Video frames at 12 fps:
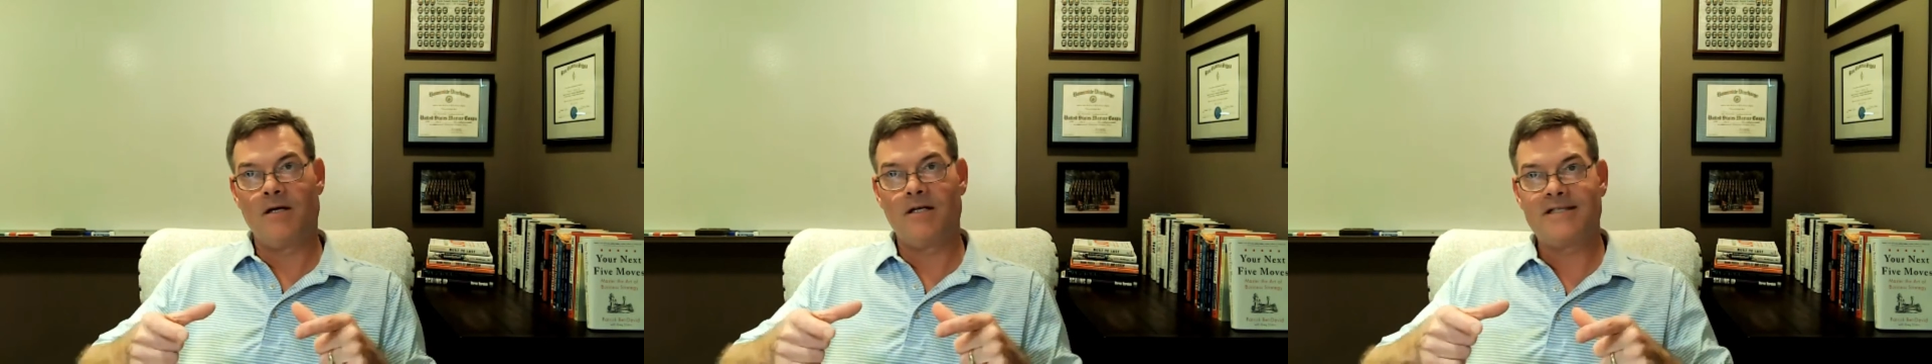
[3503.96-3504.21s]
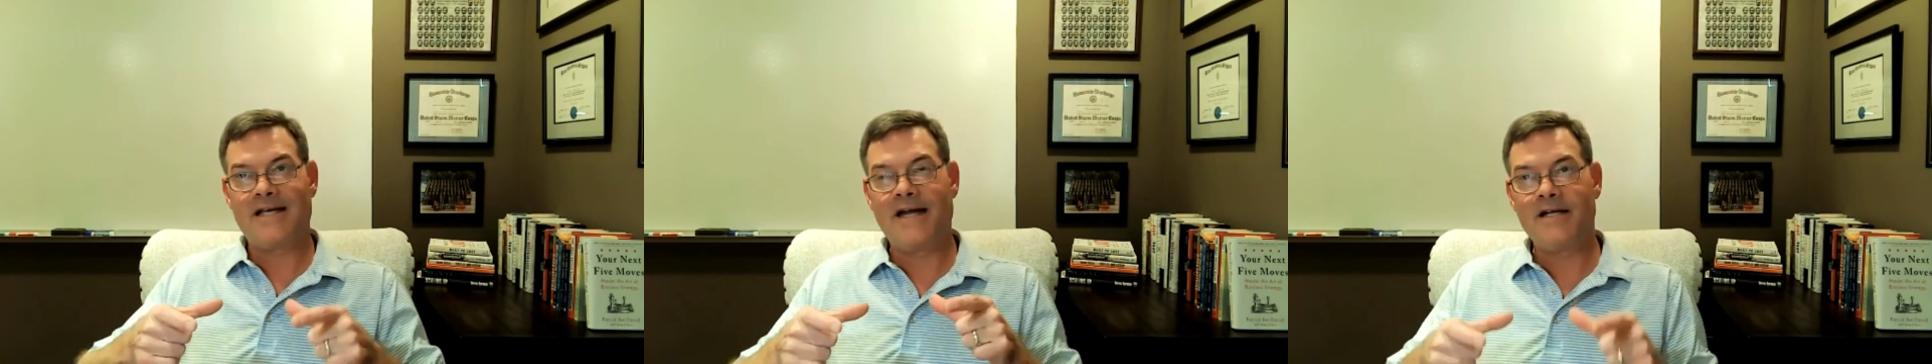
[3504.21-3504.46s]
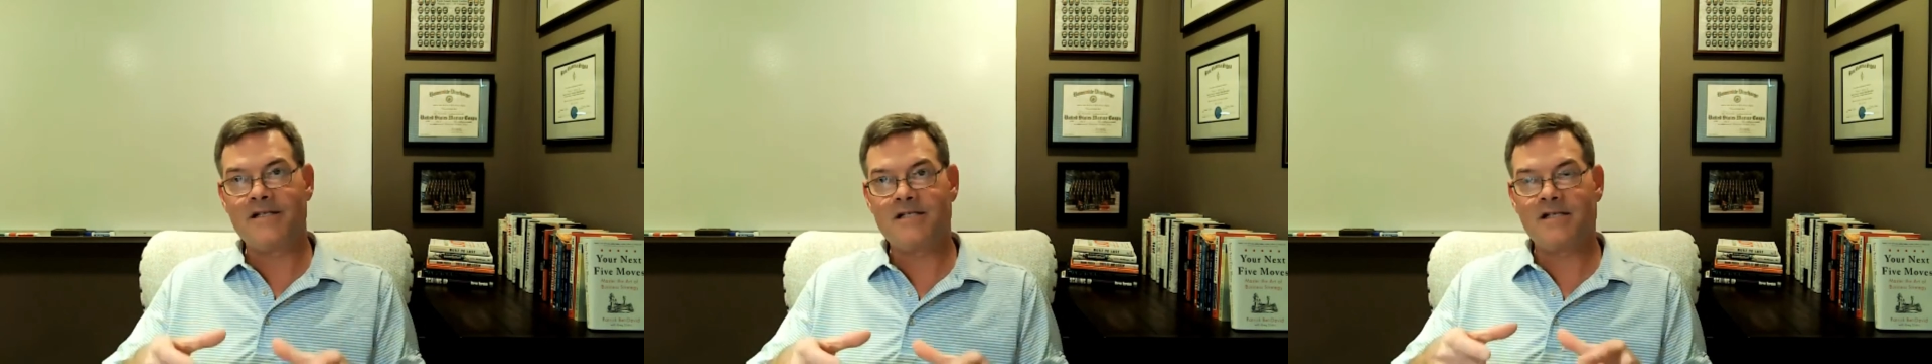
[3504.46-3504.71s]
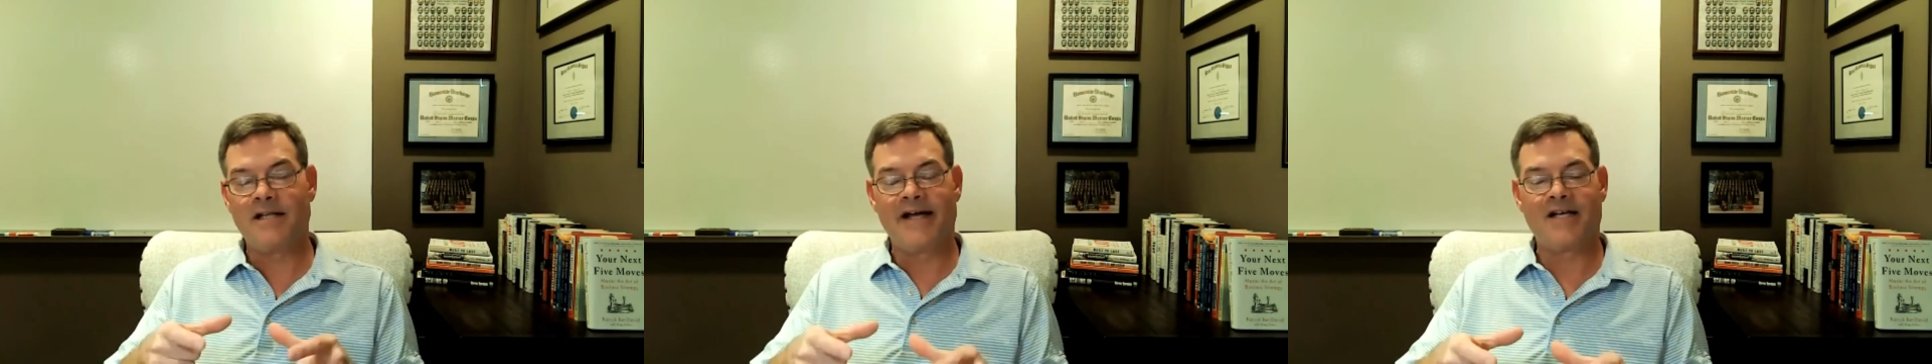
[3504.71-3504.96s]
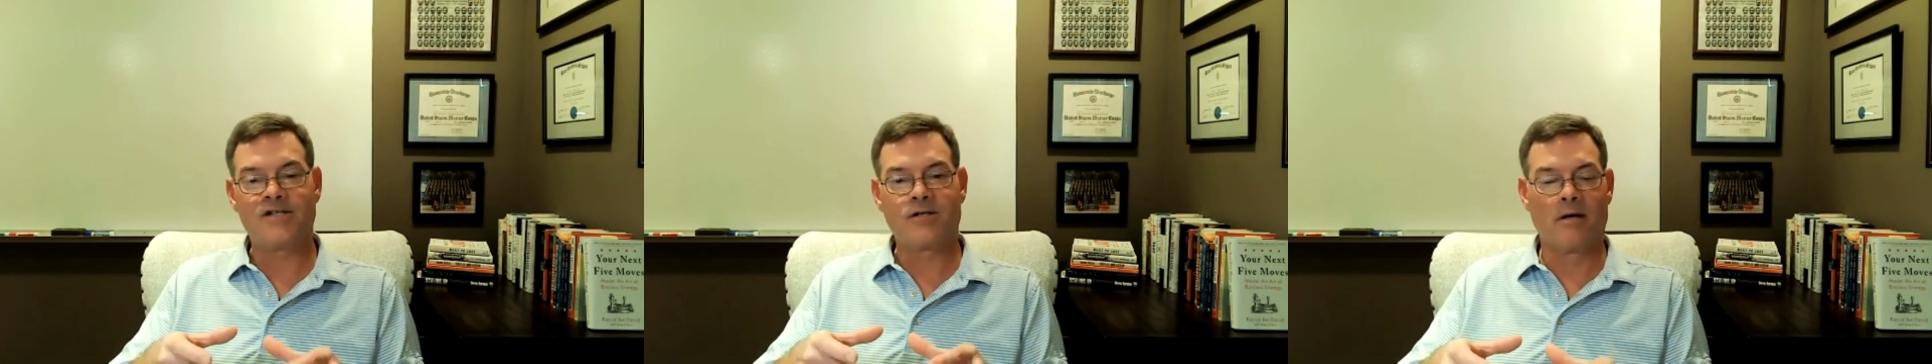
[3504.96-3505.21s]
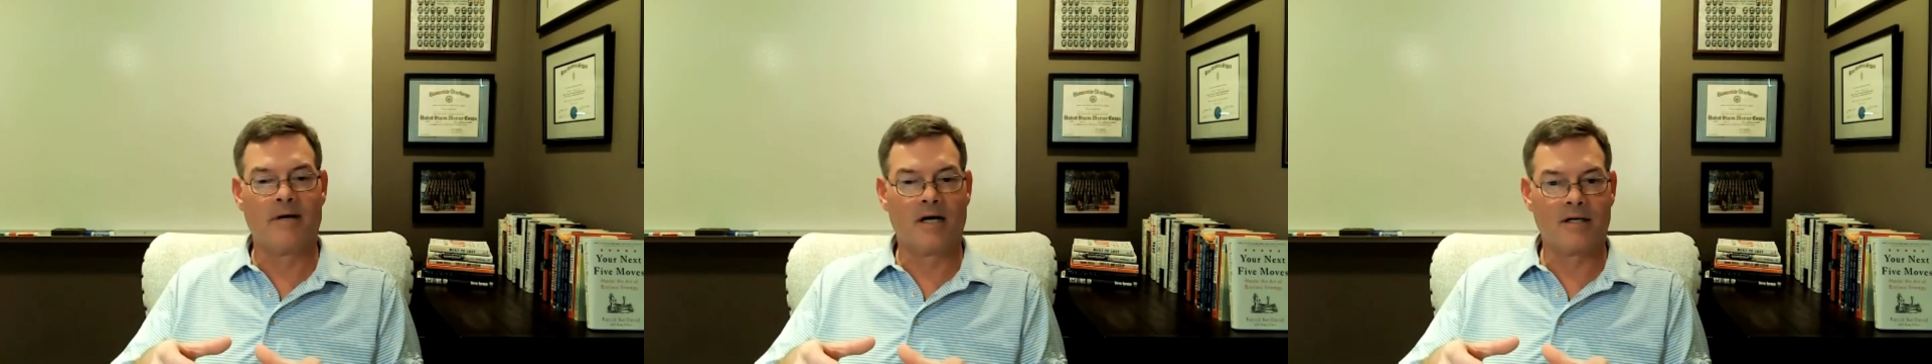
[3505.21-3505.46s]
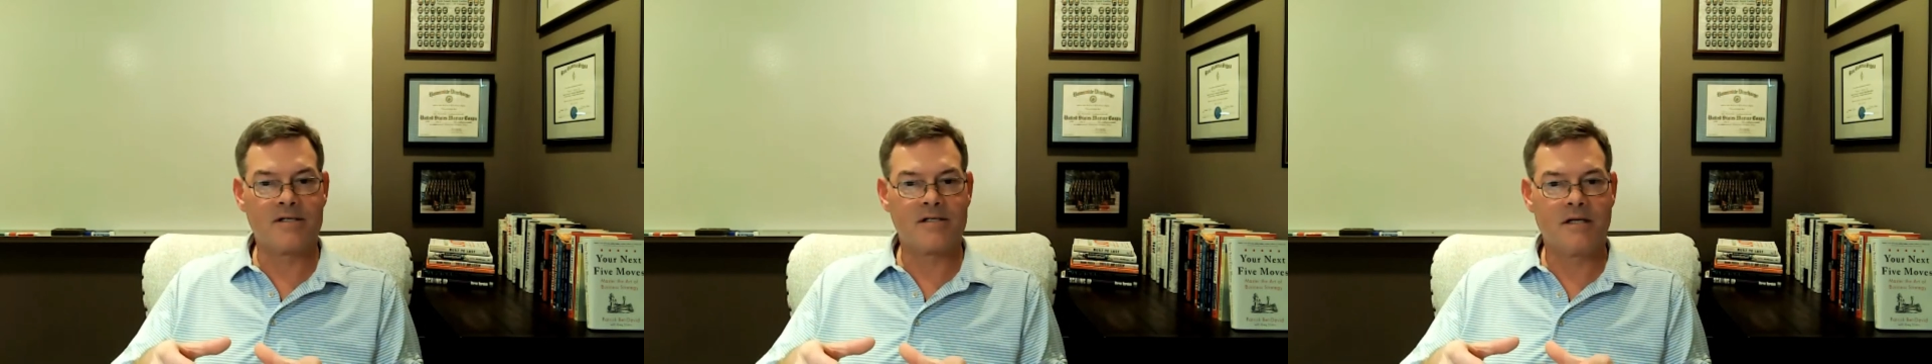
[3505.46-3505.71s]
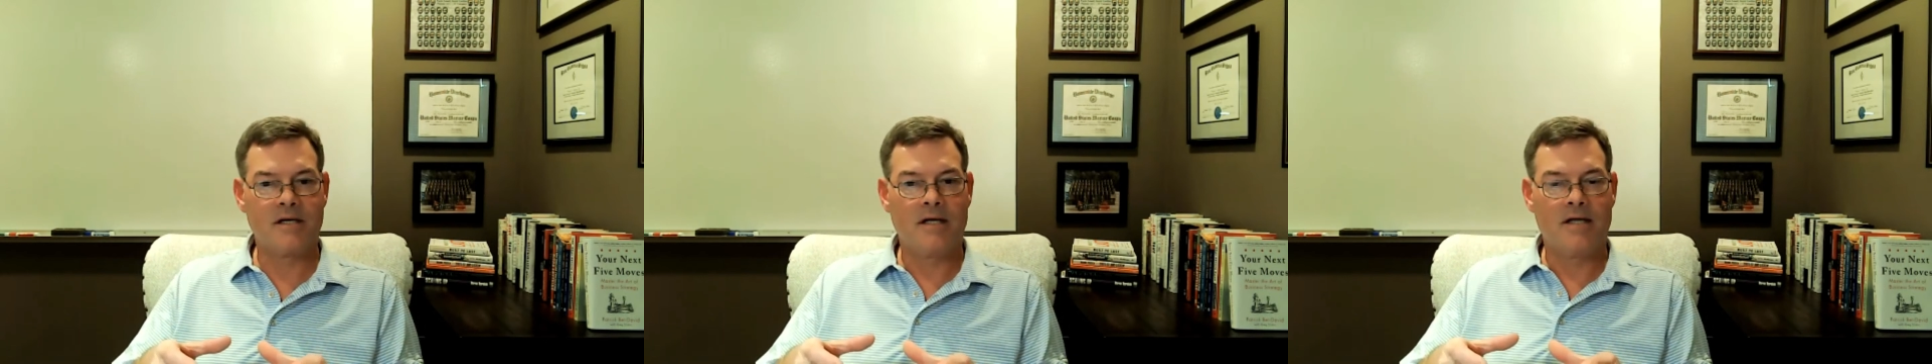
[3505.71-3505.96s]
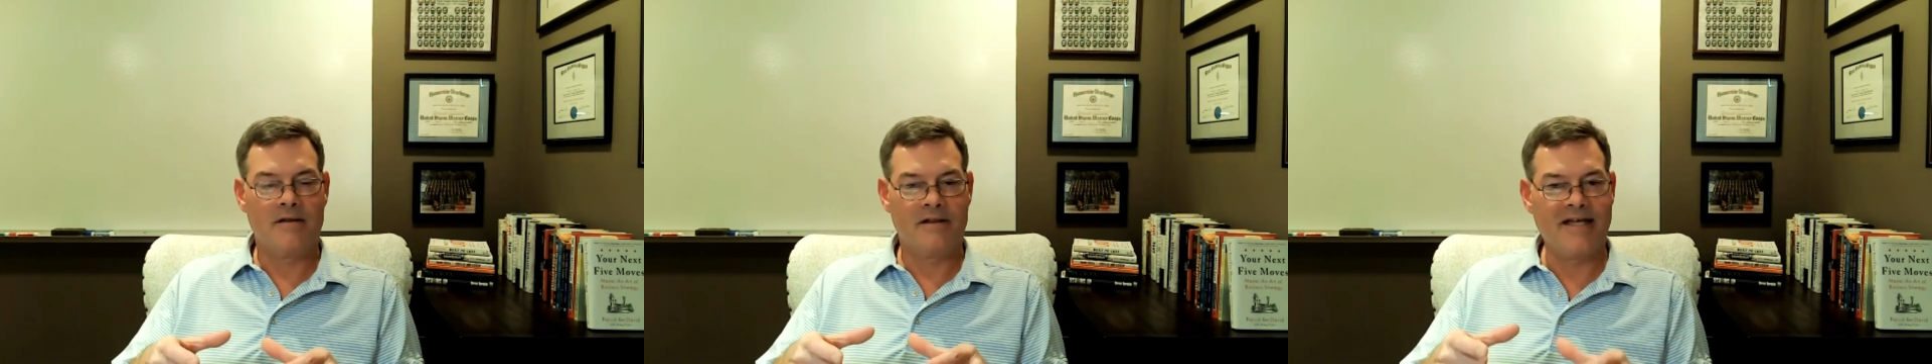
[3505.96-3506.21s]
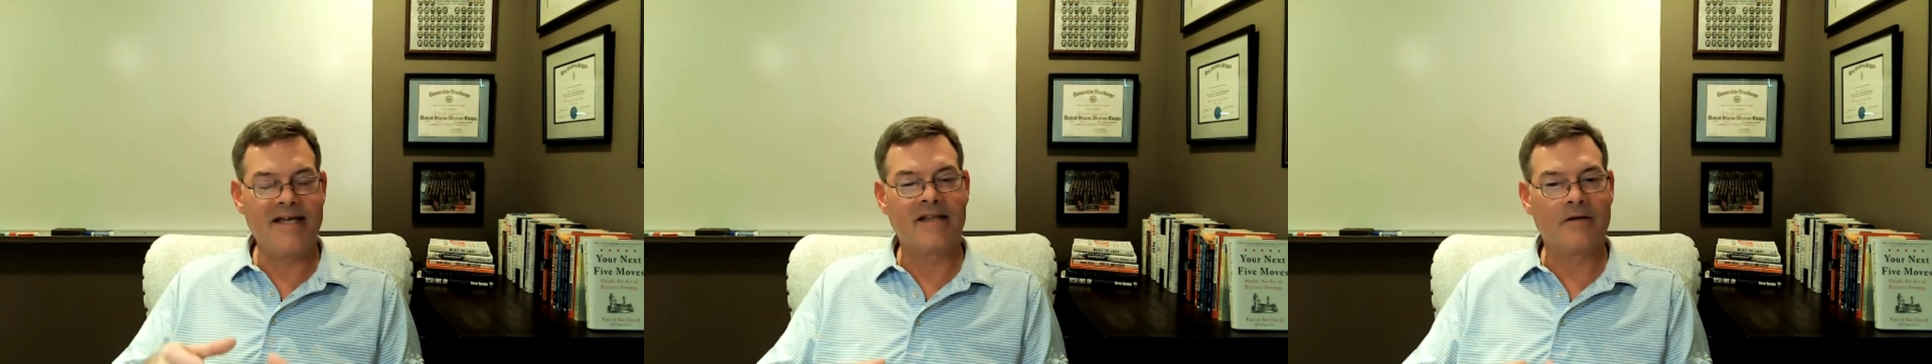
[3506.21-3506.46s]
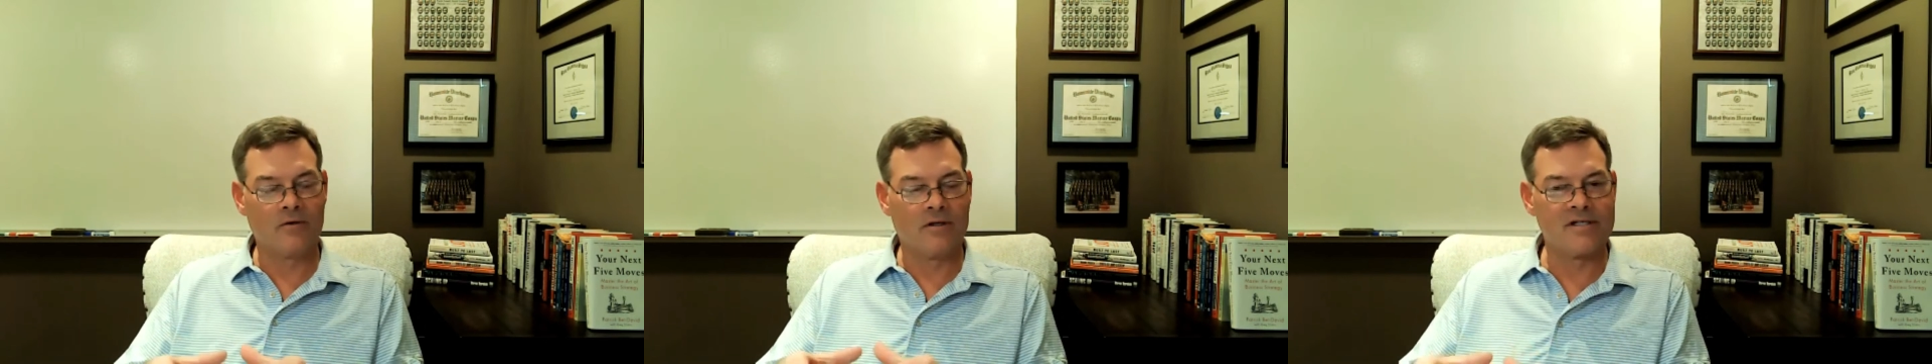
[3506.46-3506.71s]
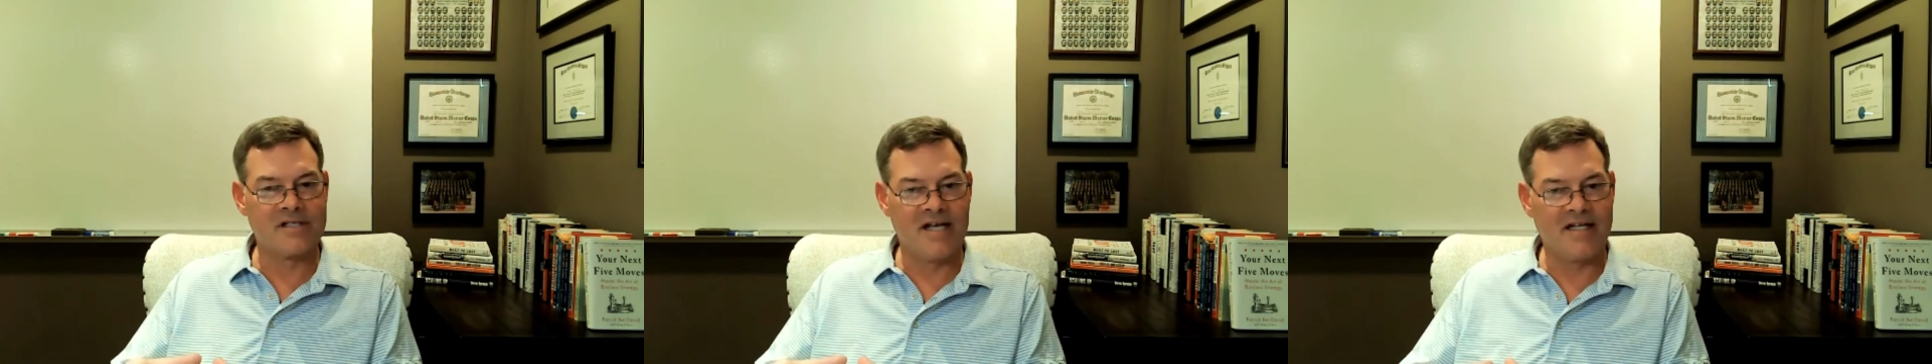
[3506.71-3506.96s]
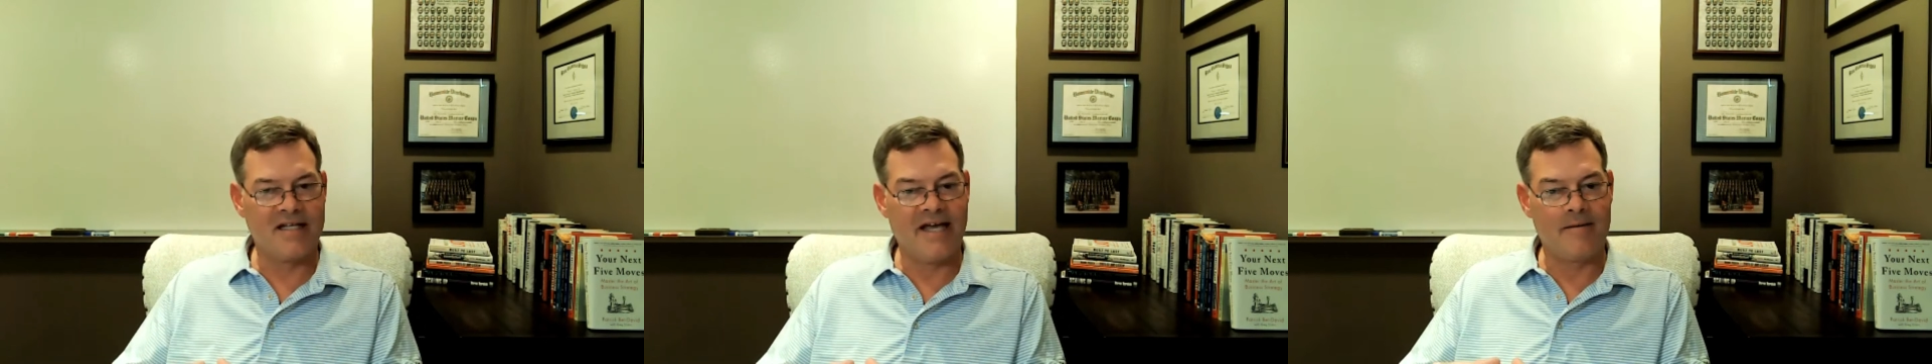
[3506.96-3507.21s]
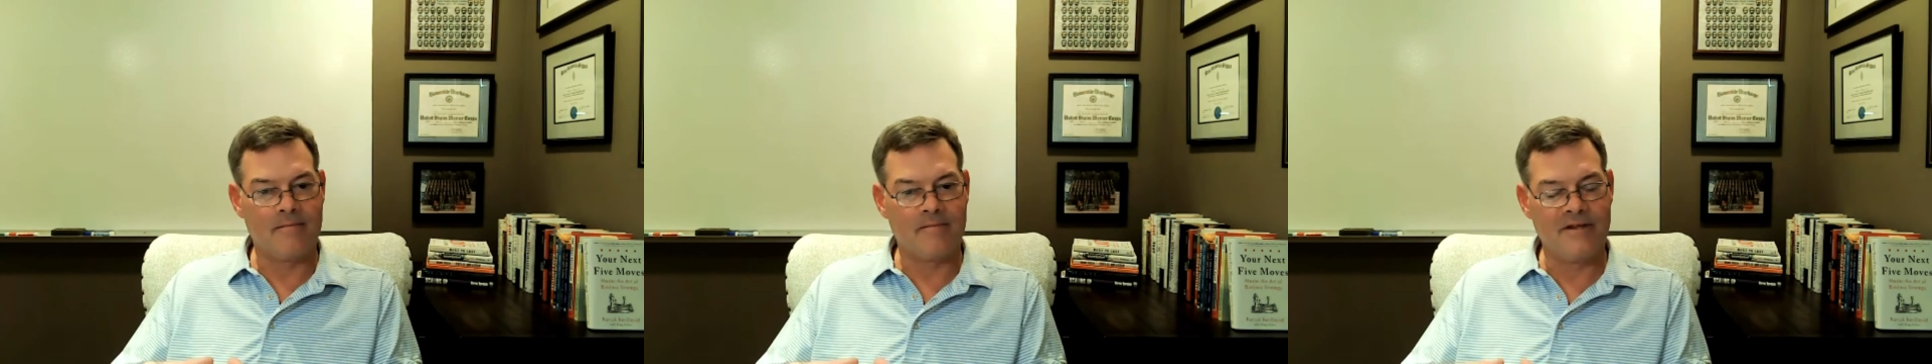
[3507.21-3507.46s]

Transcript: tenants like Starbucks, they get the real estate game.